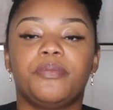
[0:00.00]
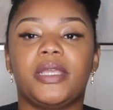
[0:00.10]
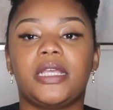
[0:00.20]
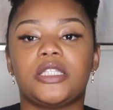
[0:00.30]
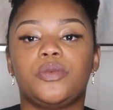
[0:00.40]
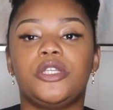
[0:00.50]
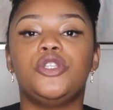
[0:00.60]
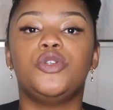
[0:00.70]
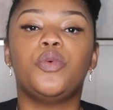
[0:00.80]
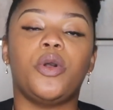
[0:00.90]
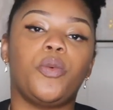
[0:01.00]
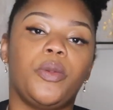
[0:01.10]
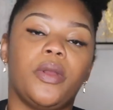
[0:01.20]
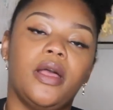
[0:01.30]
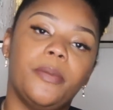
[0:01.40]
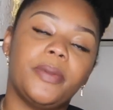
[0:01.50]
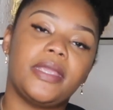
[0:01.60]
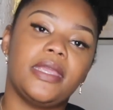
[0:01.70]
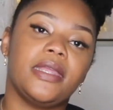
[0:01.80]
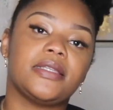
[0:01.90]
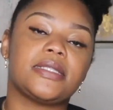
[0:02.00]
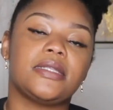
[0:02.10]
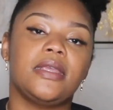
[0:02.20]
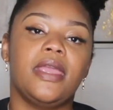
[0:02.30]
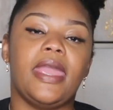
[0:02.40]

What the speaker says: because we knew what we were up against.